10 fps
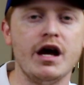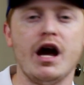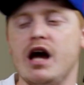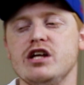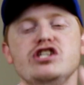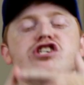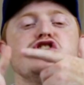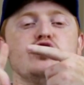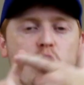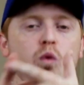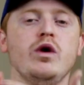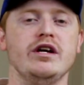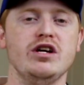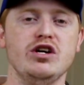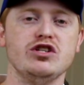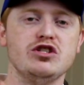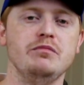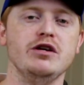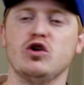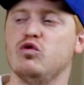And he is going to be
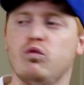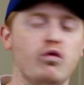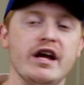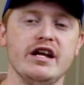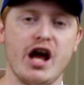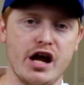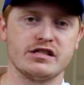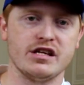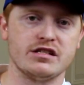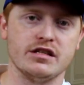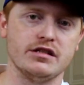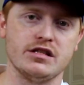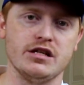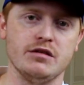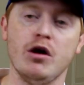a great asset to the team